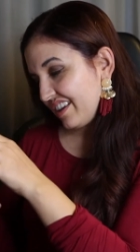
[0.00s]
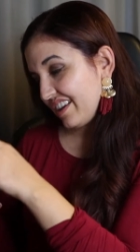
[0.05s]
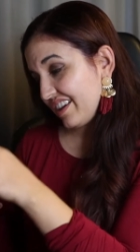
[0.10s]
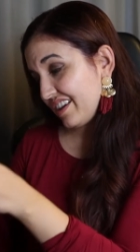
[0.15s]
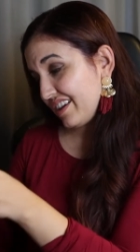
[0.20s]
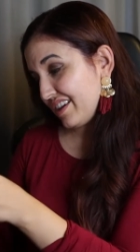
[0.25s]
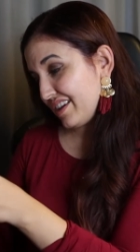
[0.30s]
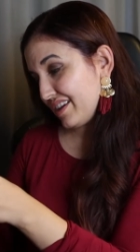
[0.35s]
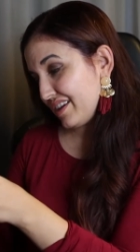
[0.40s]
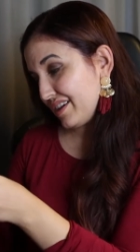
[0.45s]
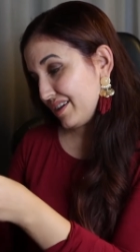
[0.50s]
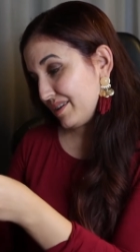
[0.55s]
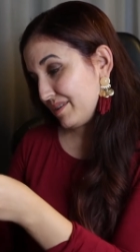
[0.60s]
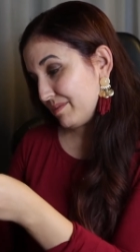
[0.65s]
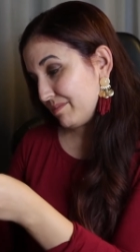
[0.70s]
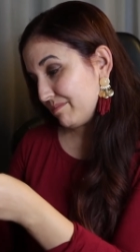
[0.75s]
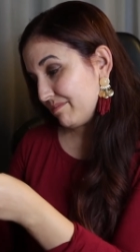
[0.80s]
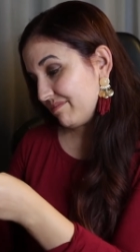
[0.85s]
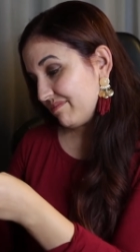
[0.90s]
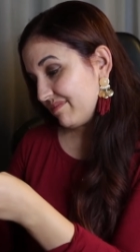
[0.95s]

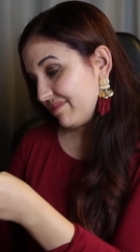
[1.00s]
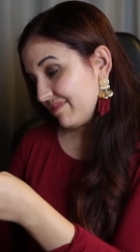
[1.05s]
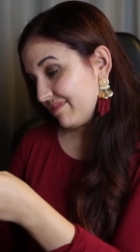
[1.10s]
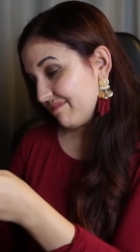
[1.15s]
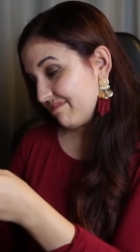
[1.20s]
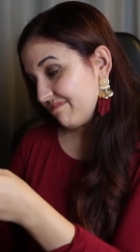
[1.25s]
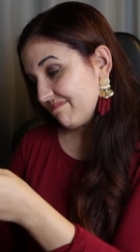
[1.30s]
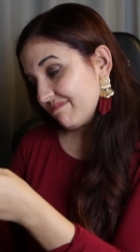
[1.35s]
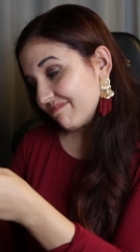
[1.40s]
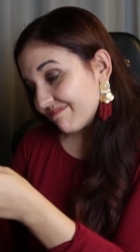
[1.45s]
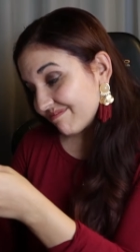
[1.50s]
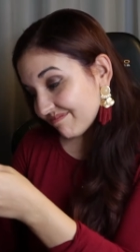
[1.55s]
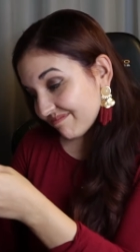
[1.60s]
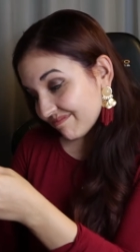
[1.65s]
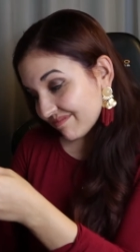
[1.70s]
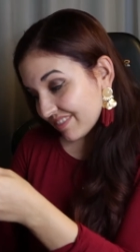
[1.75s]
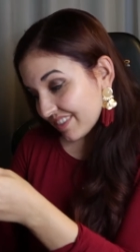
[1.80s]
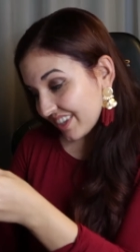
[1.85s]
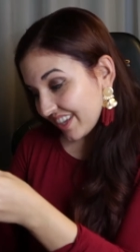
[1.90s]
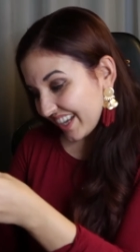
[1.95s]
Um,
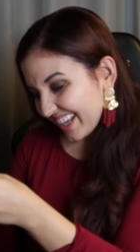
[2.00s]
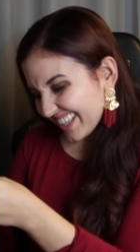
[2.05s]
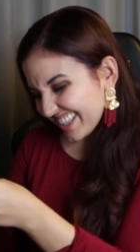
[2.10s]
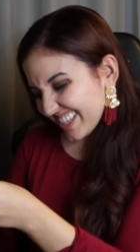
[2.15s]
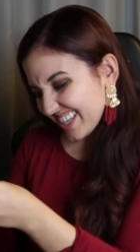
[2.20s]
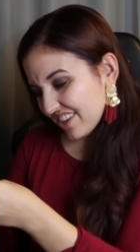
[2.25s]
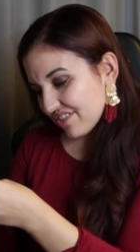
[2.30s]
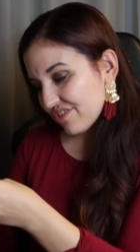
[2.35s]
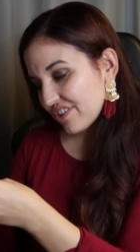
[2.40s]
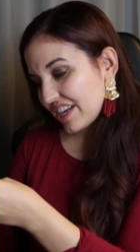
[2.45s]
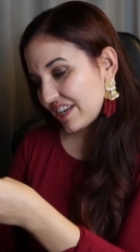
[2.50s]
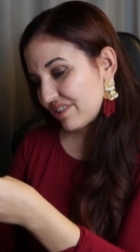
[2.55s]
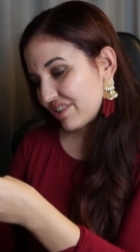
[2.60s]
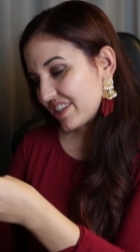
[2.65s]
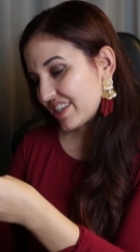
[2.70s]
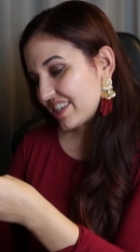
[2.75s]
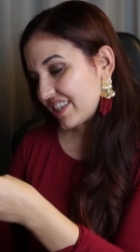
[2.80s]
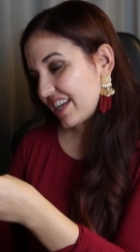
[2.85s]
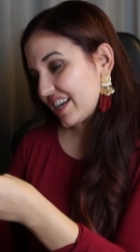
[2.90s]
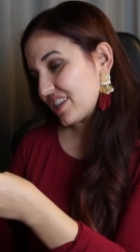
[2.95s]
it's on
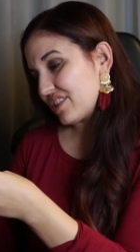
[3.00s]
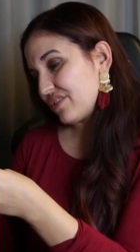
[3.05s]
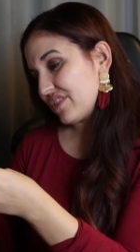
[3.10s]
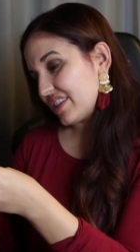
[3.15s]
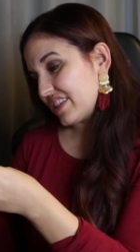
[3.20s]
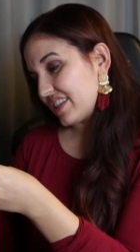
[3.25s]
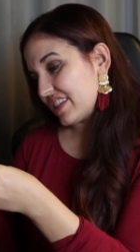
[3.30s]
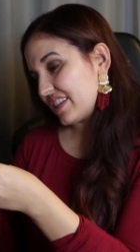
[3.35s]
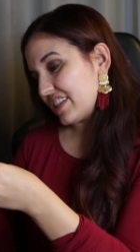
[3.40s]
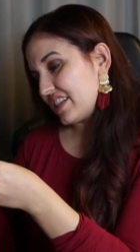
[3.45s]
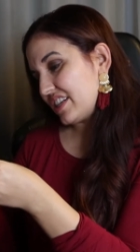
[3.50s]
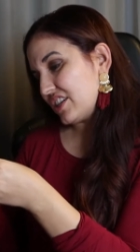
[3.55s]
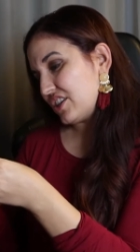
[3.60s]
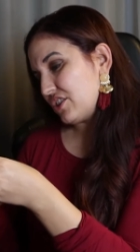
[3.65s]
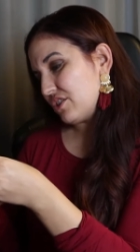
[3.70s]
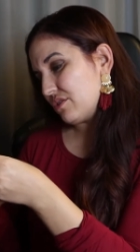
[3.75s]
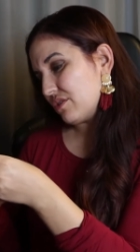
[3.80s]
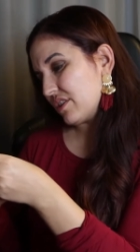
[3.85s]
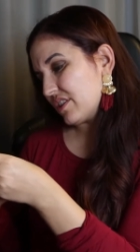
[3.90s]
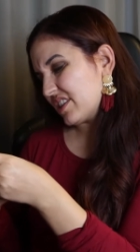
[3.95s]
Fragrance X for sixteen
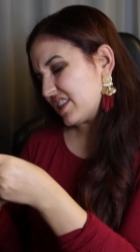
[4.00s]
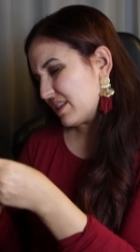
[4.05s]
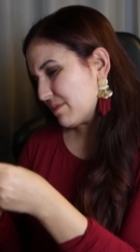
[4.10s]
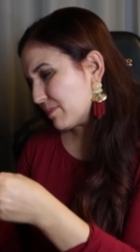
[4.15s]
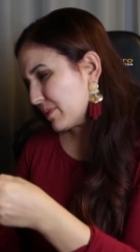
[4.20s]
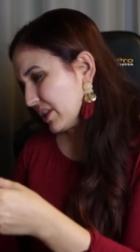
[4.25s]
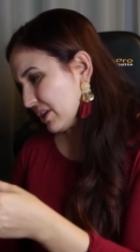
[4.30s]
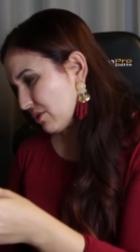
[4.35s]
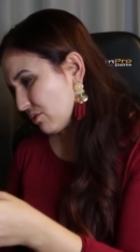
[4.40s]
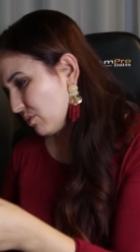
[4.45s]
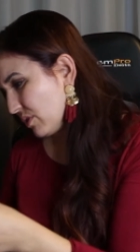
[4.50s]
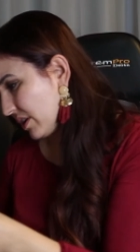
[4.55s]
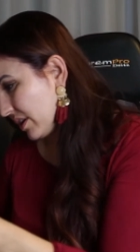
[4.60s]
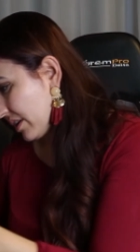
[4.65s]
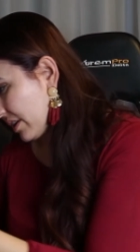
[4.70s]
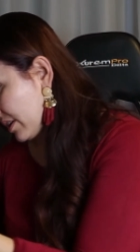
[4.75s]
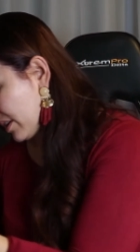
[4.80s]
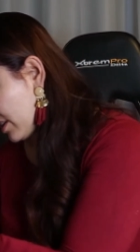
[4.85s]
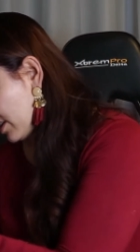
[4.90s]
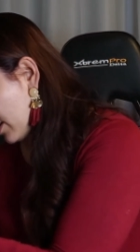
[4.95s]
dollars too, or a similar
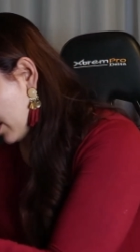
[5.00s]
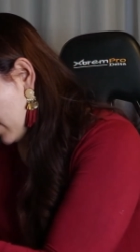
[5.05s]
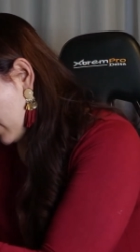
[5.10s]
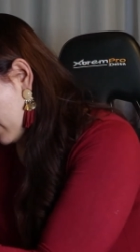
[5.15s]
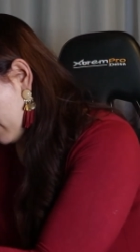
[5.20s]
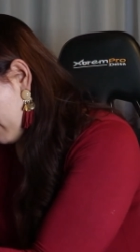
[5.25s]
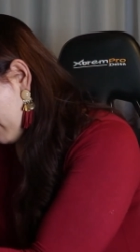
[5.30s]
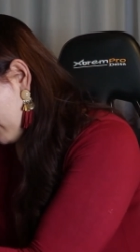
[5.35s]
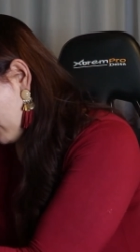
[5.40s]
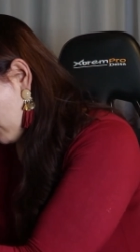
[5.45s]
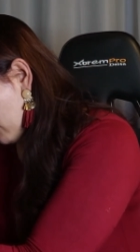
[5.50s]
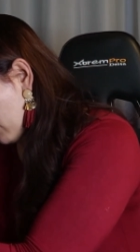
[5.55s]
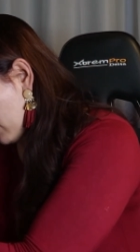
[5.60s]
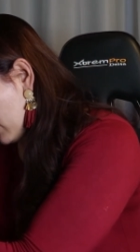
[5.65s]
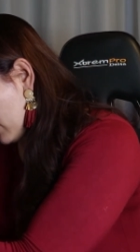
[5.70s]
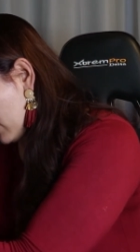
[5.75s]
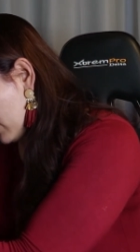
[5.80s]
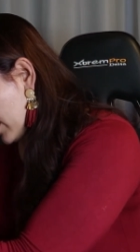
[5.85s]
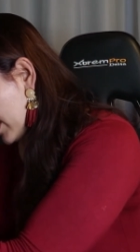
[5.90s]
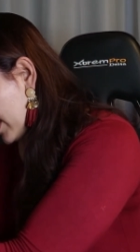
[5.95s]
one. Uh,
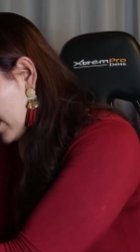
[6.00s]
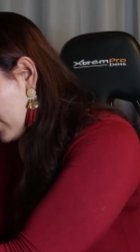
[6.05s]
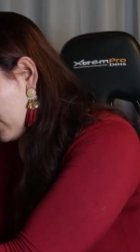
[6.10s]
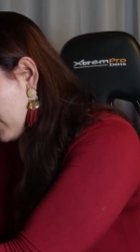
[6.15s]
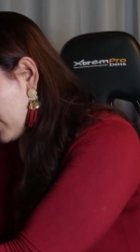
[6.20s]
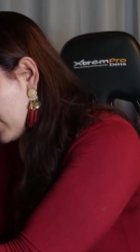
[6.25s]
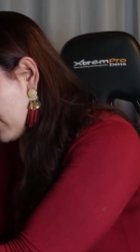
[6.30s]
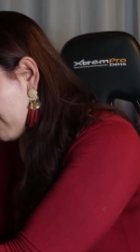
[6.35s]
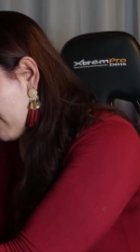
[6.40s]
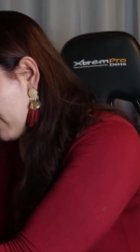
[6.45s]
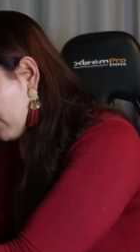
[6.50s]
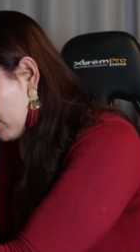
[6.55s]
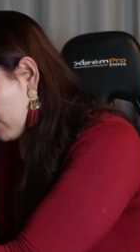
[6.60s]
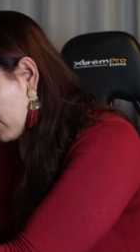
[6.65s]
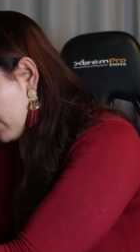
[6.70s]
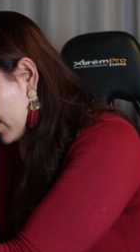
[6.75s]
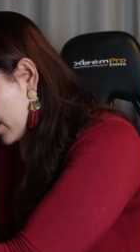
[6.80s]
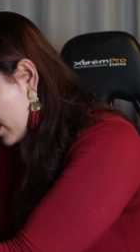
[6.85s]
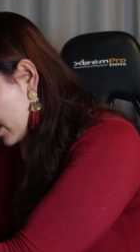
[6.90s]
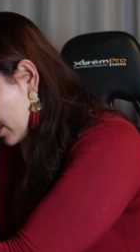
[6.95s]
floral. Kaitōin
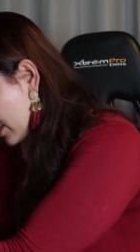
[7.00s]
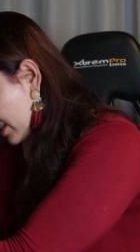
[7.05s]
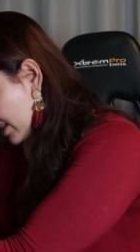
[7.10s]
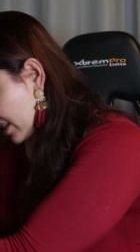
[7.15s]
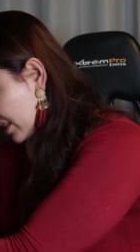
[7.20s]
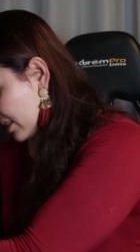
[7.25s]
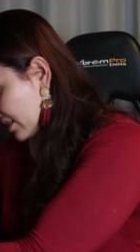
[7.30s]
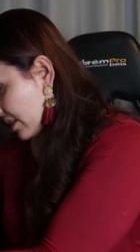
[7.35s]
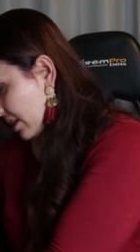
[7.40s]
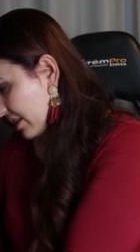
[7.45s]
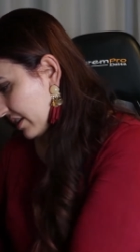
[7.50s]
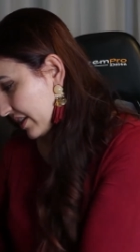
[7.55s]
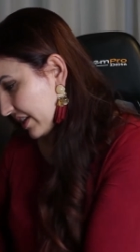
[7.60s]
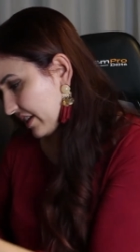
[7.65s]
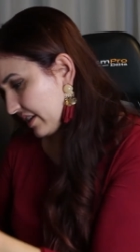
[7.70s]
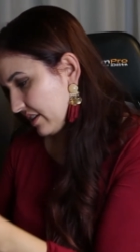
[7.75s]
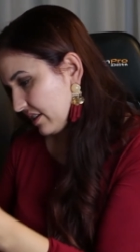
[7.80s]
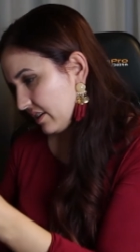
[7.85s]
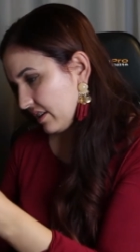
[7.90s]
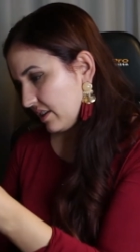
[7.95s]
Floral. This is the
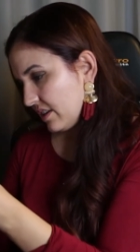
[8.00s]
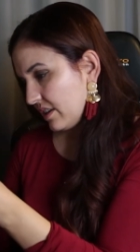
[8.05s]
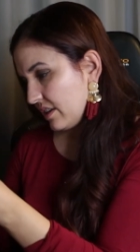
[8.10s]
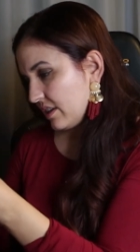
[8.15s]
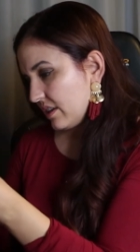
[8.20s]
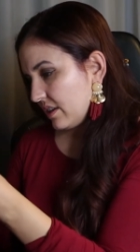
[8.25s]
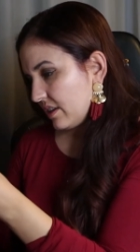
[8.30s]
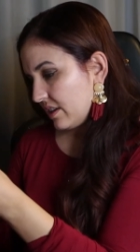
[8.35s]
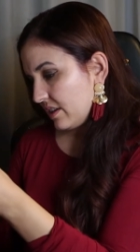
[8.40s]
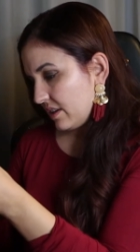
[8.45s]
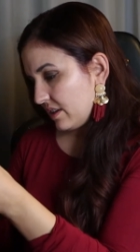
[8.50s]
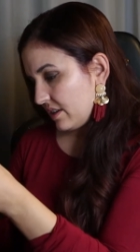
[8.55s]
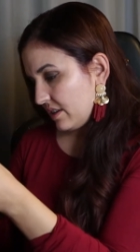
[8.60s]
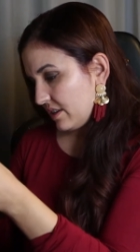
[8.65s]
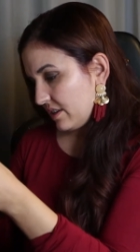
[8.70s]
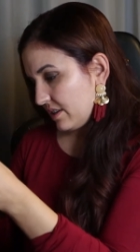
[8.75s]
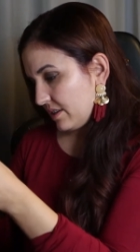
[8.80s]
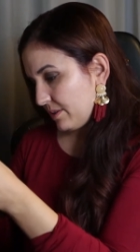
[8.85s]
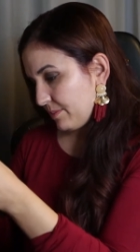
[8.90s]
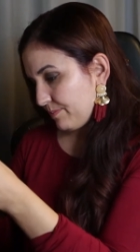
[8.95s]
Sakura.
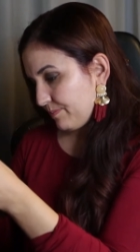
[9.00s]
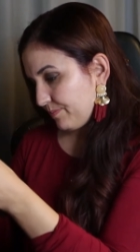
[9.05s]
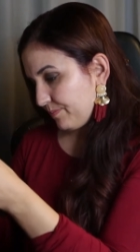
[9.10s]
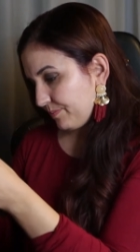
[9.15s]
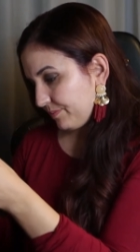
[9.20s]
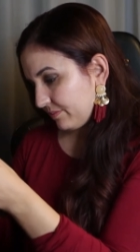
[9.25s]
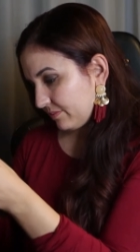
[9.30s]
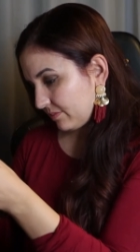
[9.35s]
Um...